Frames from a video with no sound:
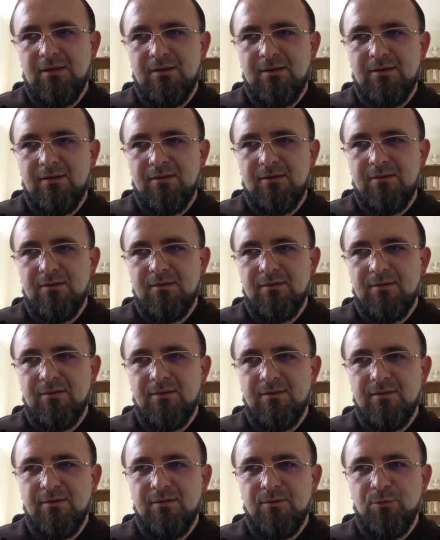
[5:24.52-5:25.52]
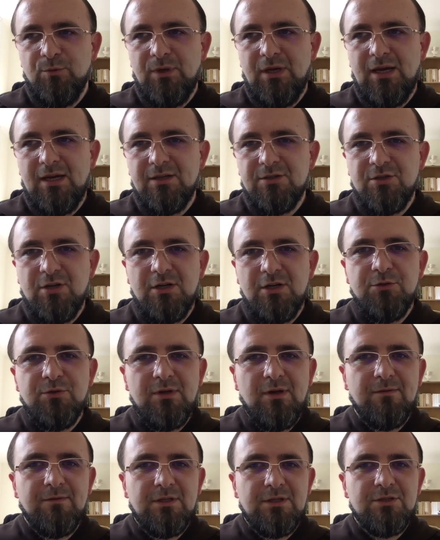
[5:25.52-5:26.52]
Uh, we are children
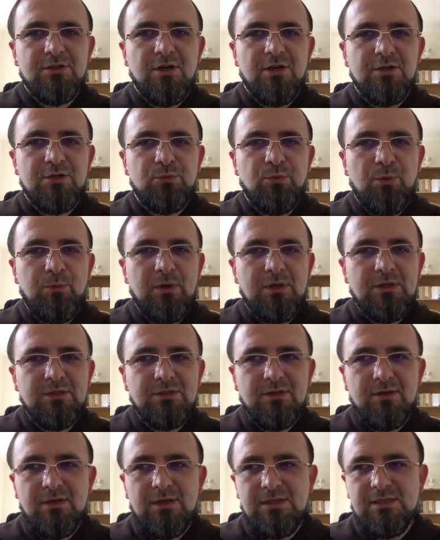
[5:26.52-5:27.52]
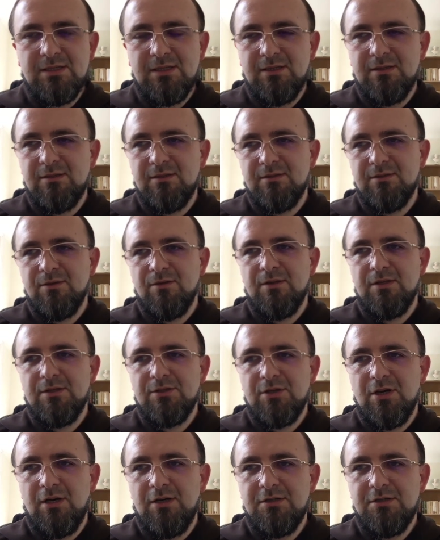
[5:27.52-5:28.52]
of the church, we want to listen to the
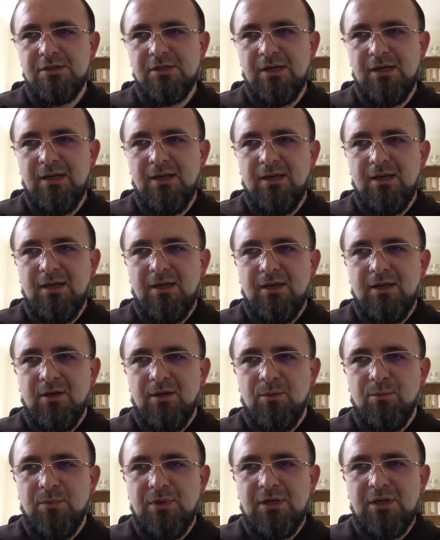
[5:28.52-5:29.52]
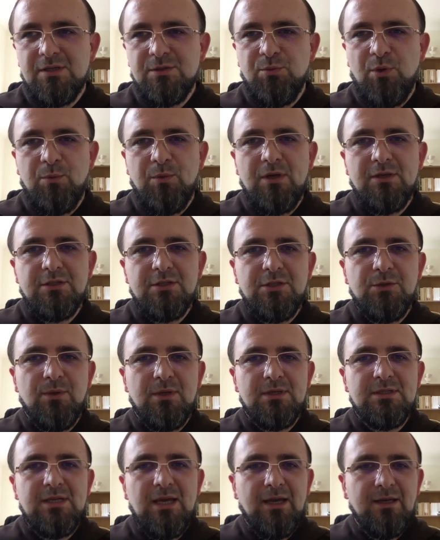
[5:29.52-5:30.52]
church because we want to
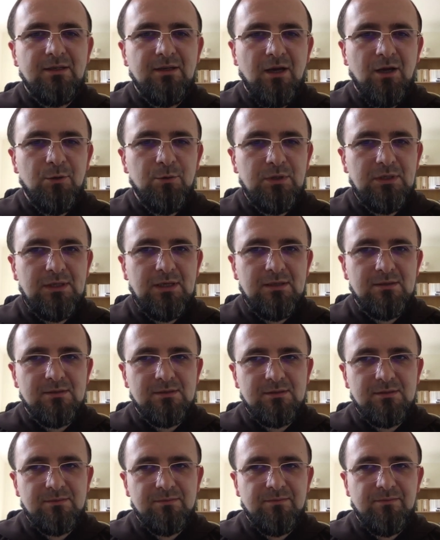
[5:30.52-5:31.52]
attain holiness,